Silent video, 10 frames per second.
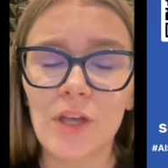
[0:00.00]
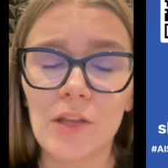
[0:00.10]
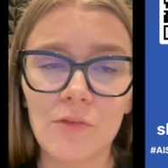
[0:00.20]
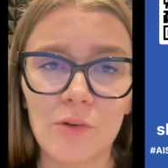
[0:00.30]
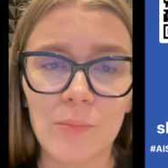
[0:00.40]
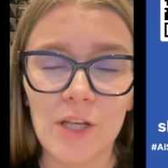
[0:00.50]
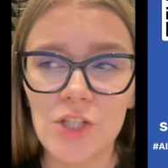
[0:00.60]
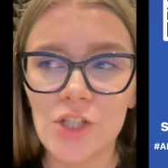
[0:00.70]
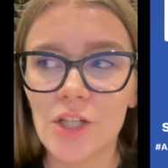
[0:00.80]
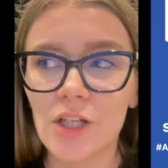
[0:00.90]

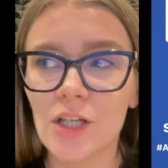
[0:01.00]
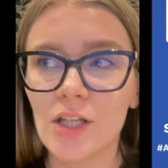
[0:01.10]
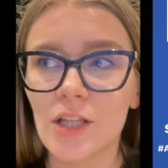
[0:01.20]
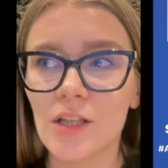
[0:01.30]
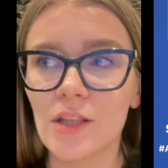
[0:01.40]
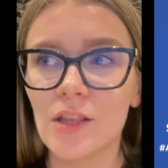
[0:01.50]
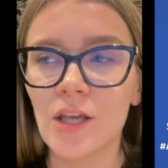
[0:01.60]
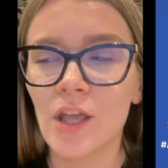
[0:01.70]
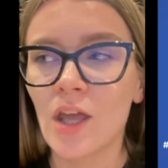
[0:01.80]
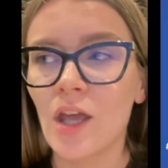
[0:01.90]
information and
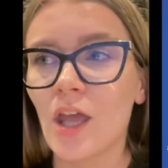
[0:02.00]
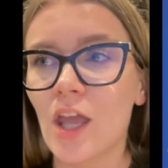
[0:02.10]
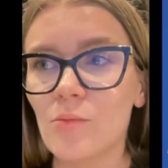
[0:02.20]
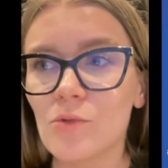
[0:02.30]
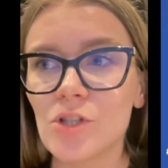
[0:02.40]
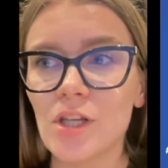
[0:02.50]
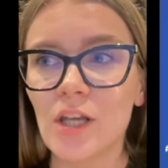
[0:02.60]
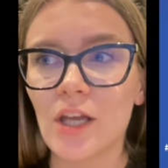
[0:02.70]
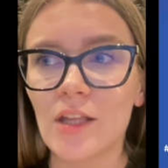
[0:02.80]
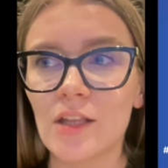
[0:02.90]

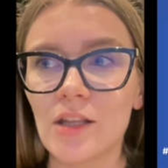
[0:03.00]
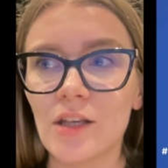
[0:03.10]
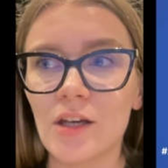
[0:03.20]
energy, and